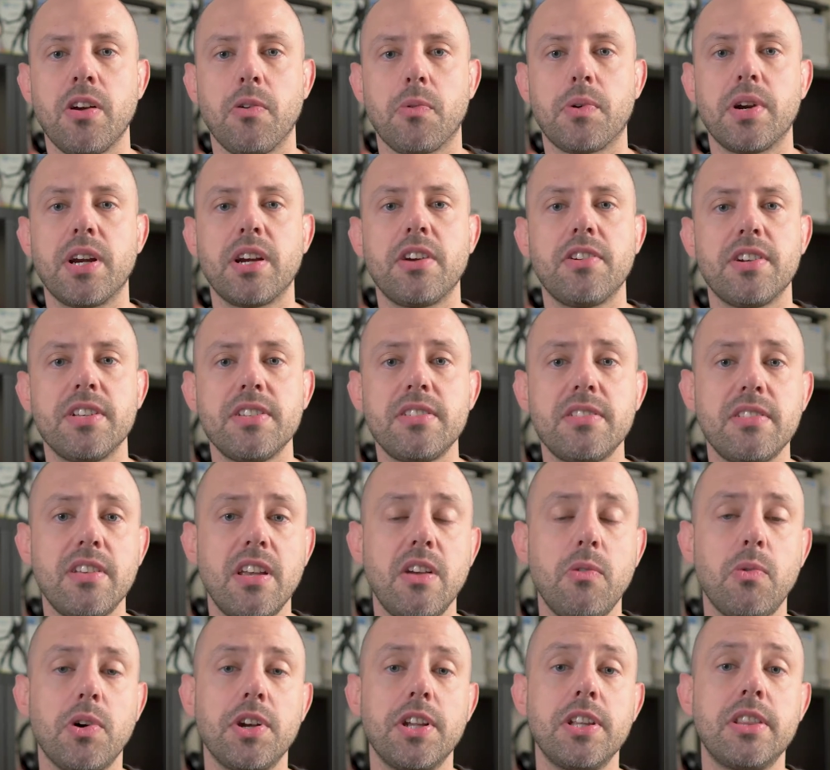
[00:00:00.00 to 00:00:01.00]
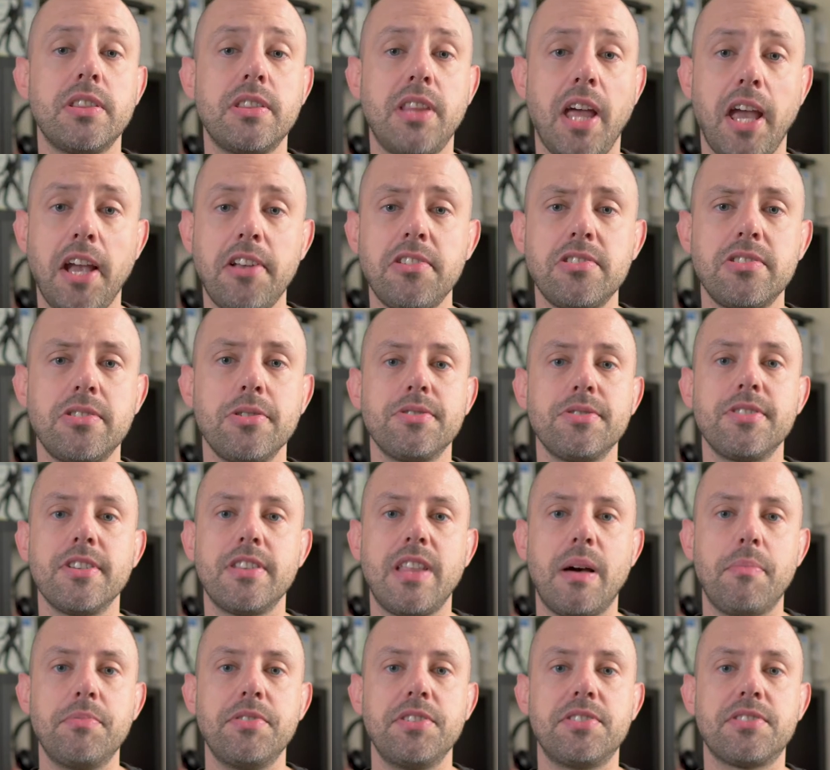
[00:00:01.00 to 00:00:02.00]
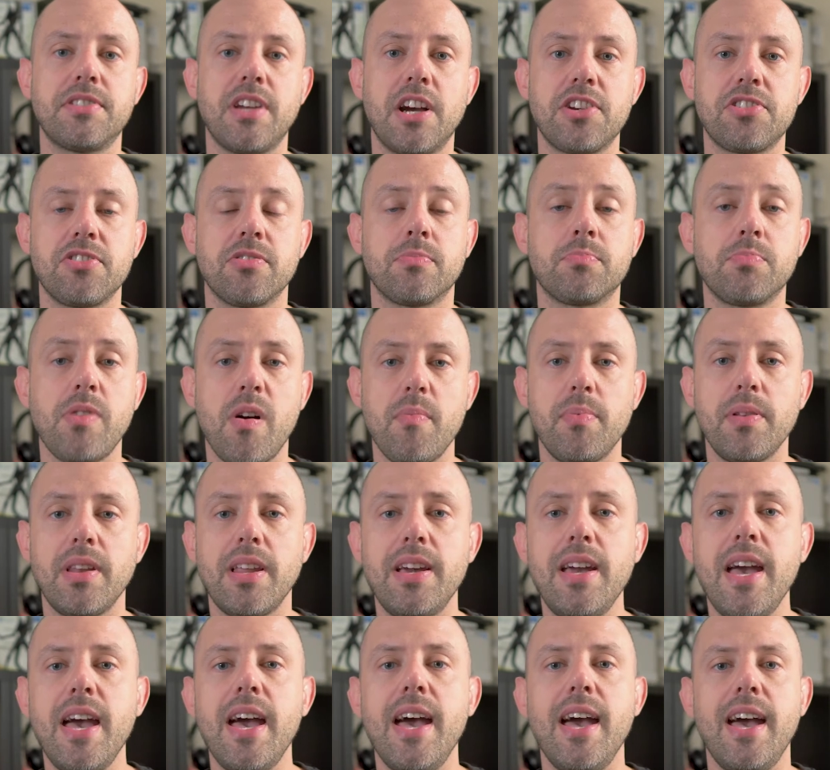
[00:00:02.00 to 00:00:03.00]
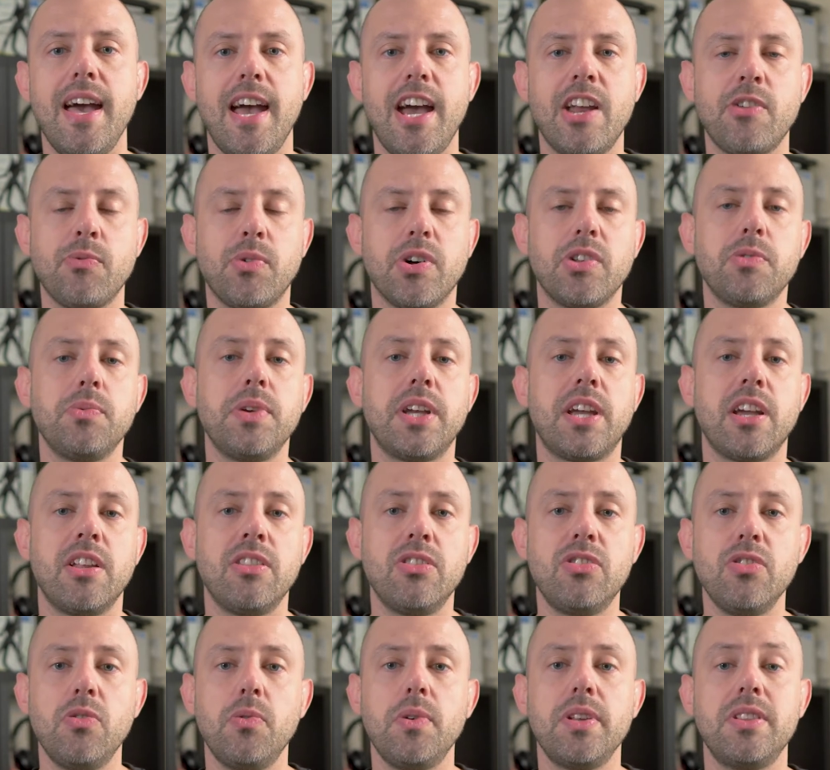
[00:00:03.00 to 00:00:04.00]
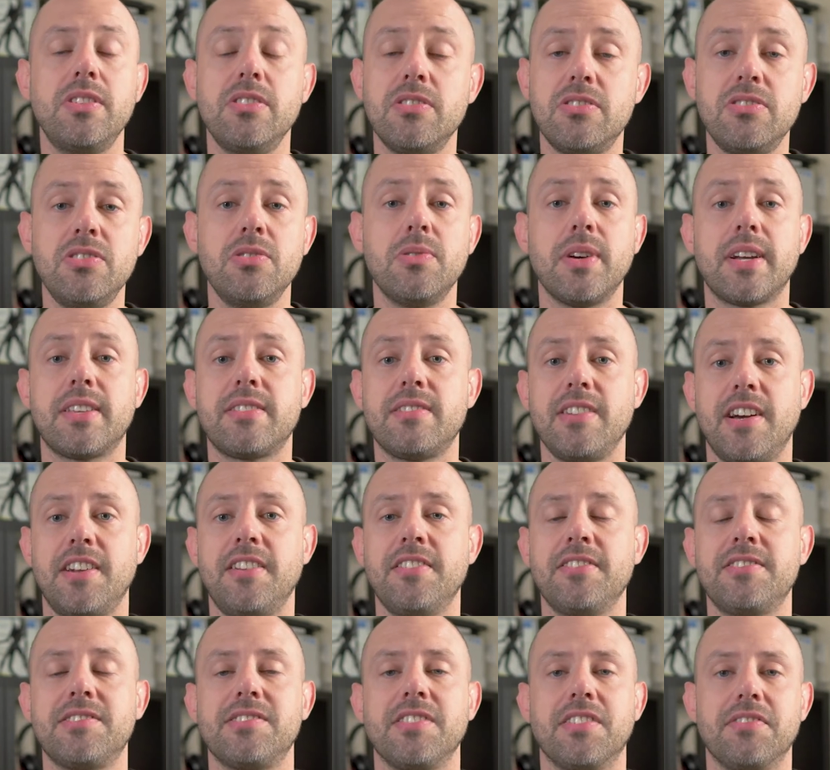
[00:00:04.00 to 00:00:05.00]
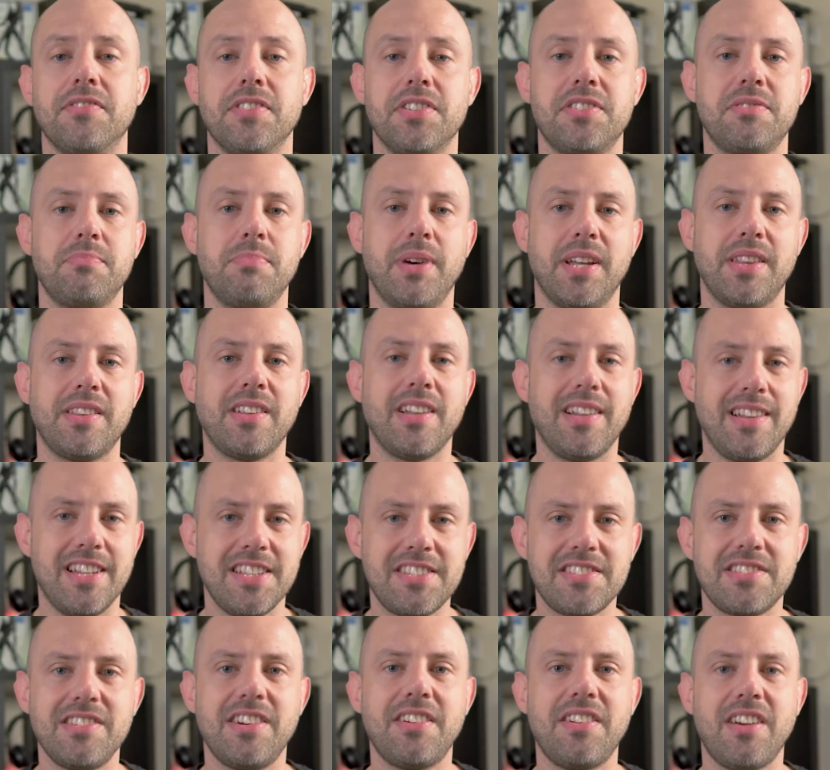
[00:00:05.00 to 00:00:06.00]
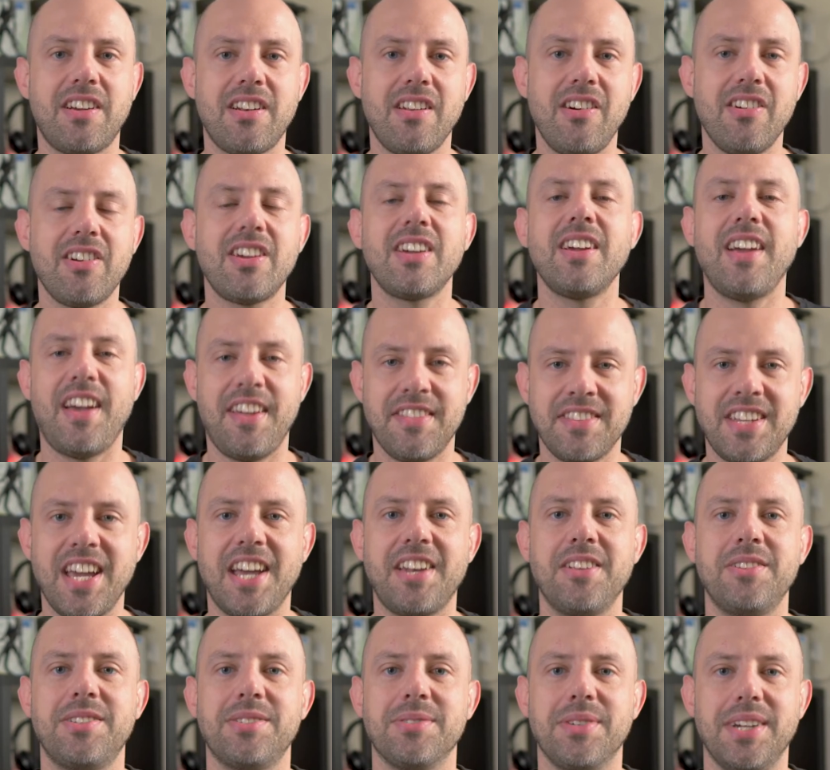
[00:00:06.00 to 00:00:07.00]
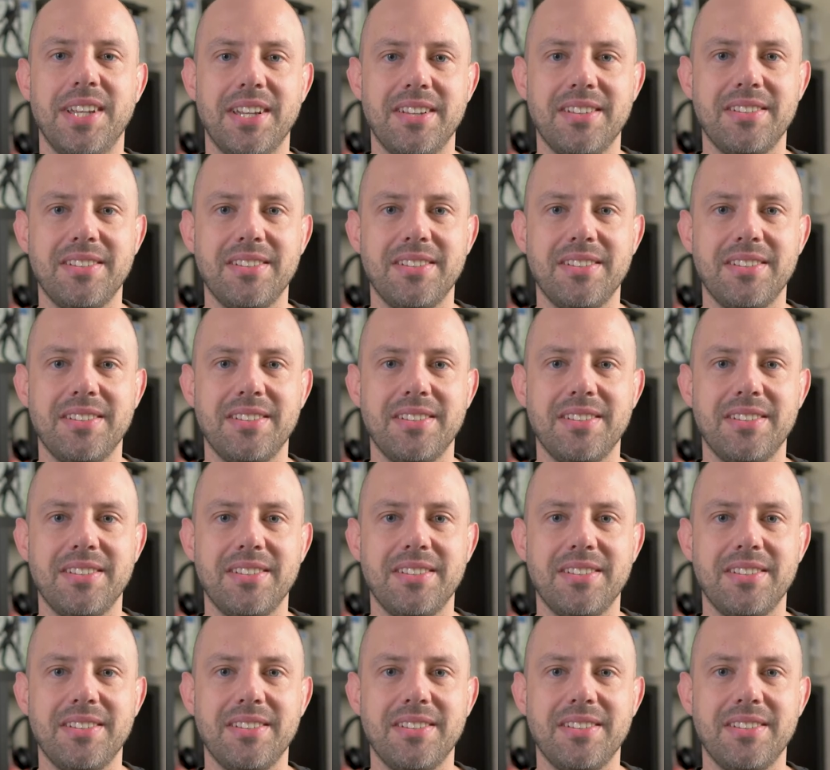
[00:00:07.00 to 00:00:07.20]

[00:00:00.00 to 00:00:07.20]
We're going to see what it takes set up discussion properly and what we can do with this new exciting service. But let's start the clock and get into it.